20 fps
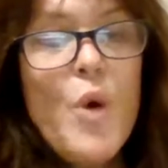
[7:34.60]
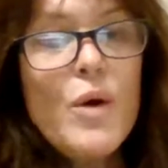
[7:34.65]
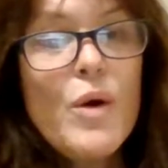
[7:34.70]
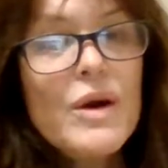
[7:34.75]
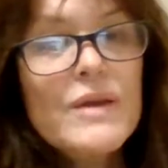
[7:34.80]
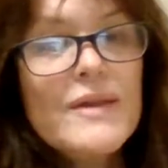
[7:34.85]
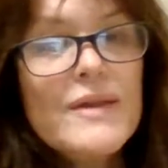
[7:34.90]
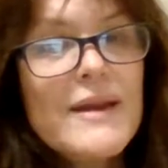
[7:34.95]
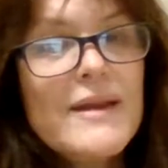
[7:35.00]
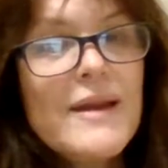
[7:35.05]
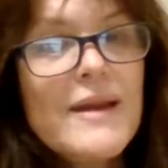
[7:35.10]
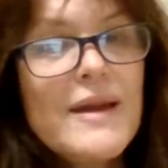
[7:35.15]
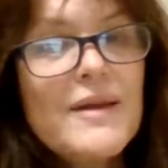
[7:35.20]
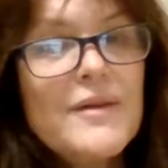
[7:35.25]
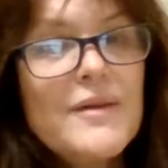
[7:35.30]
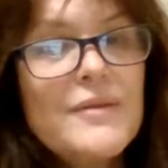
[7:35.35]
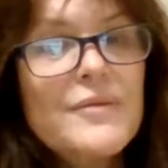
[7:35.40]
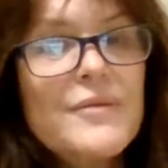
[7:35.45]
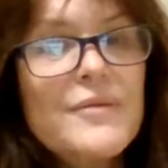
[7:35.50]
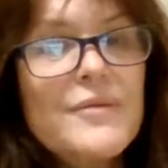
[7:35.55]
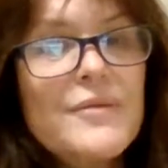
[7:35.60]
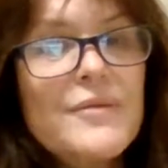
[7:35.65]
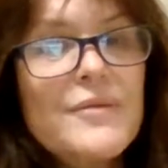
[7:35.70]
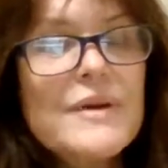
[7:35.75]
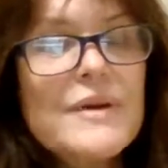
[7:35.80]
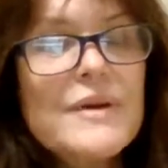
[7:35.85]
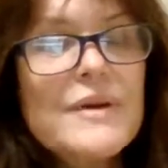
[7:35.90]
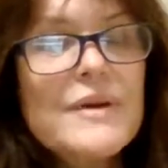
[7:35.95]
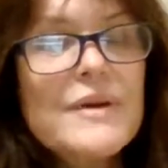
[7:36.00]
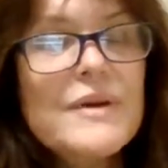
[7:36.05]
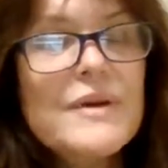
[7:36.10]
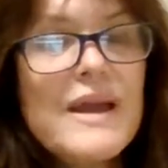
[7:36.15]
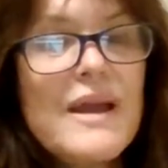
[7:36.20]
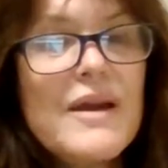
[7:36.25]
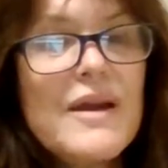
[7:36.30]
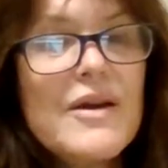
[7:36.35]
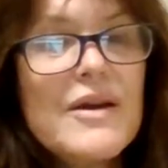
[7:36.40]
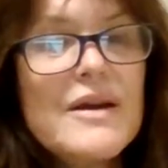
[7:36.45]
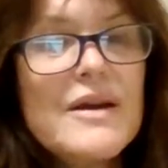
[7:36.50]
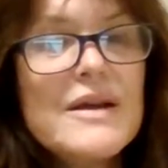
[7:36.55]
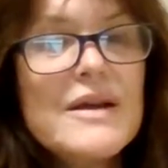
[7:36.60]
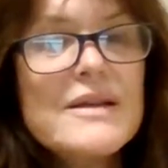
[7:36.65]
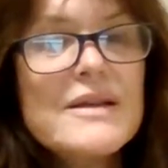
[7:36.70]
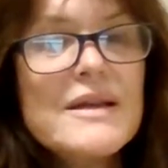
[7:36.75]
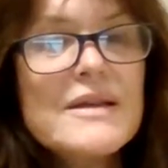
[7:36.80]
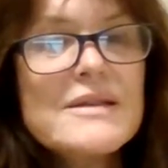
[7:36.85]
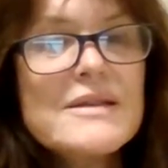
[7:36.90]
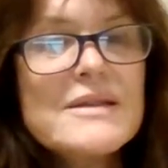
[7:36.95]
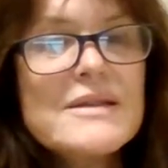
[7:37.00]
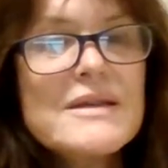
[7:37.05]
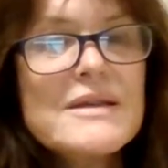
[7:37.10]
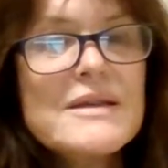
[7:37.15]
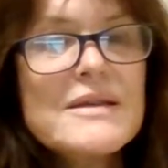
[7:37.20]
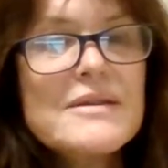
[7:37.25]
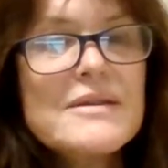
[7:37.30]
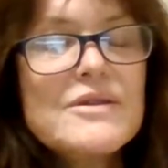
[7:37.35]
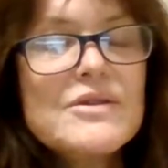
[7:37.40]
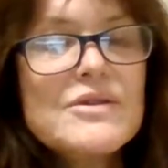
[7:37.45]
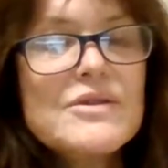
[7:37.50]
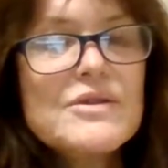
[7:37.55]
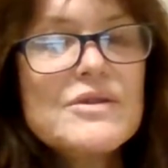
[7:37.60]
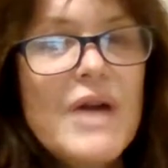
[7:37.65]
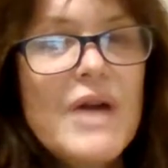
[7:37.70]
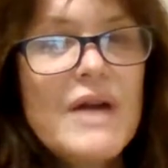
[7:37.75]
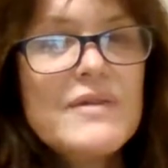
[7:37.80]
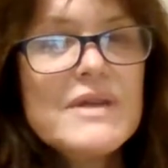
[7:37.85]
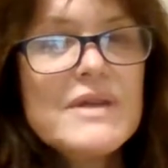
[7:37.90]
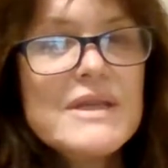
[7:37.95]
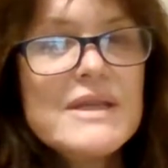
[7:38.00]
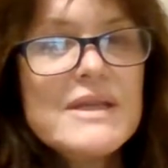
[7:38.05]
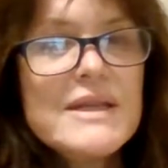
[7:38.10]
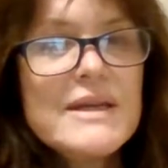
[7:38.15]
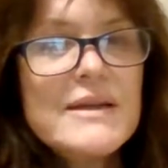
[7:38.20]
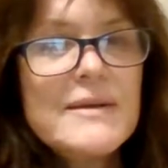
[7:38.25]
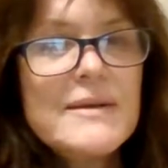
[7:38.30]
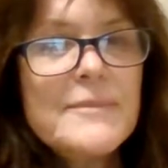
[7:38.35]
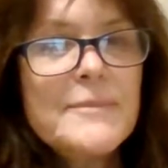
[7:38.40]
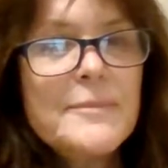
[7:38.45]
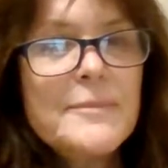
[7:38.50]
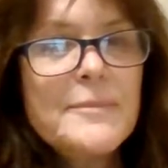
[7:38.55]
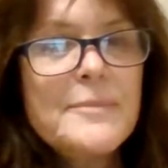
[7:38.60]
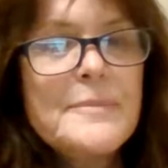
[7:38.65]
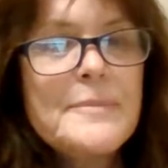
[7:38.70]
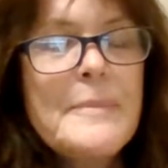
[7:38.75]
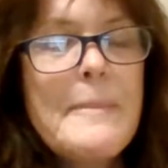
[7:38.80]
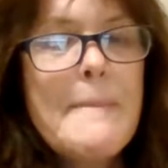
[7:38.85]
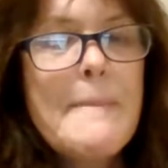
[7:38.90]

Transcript: to help them, or they can't afford the care, and that's a travesty.